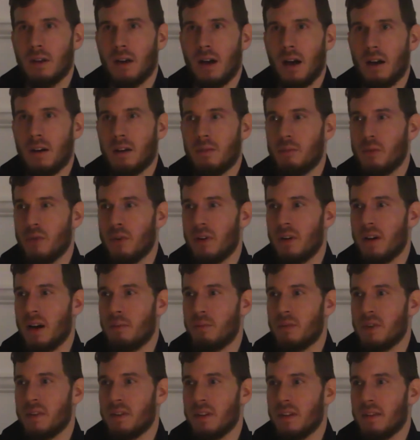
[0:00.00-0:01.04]
are a poor
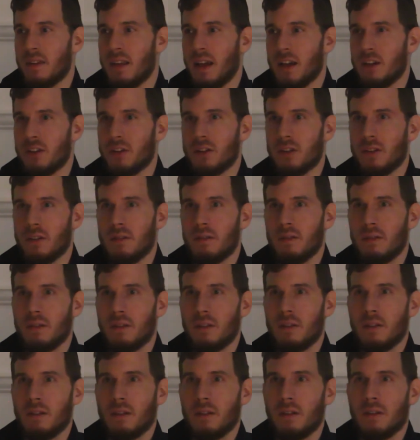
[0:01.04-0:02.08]
representation
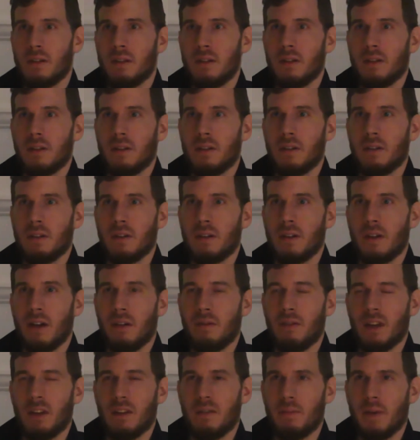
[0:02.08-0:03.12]

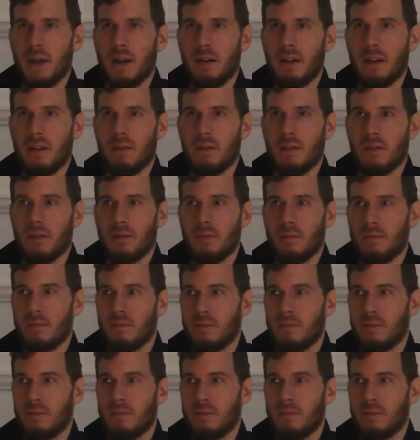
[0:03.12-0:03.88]
of experience.